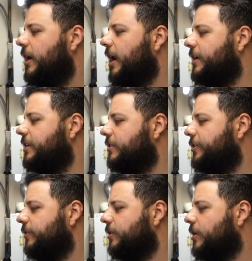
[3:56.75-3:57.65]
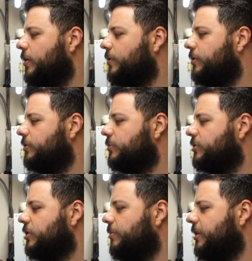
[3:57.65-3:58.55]
I didn't think the coconut was
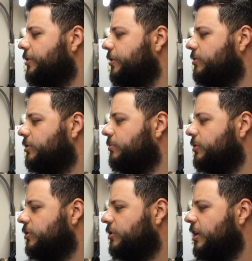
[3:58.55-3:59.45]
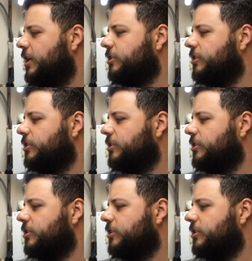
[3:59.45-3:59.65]
coming through too much,